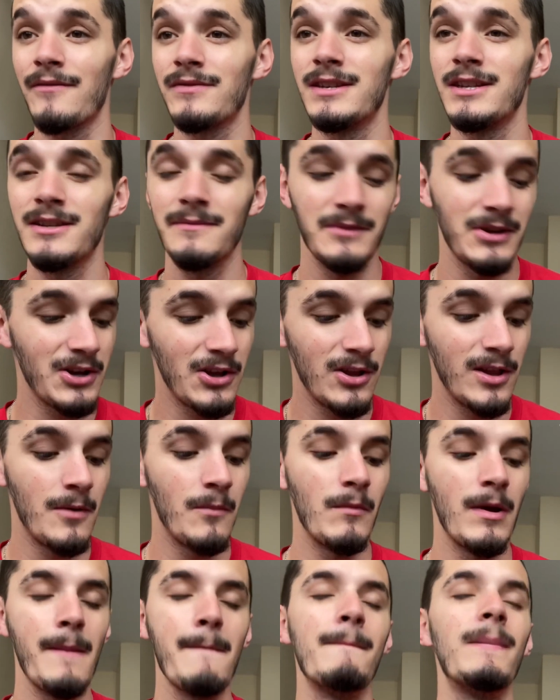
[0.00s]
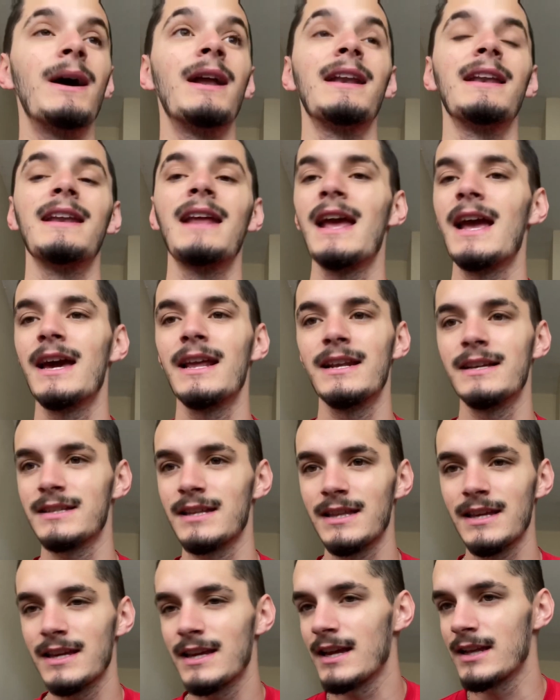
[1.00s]
CJ McCollum went bananas. I
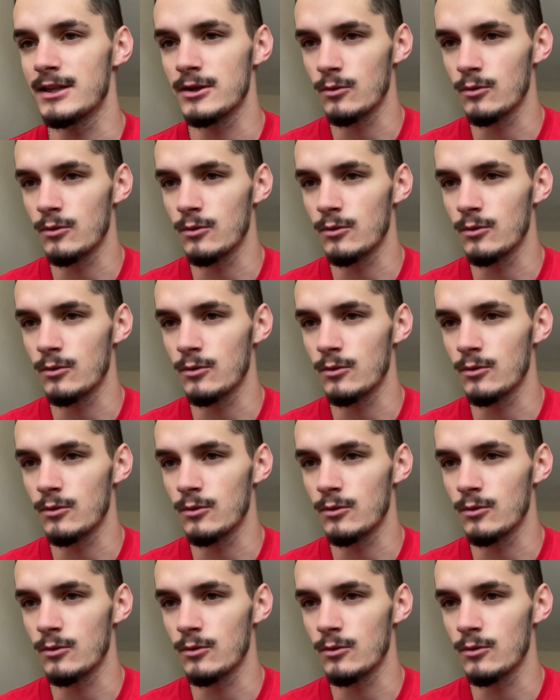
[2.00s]
think he had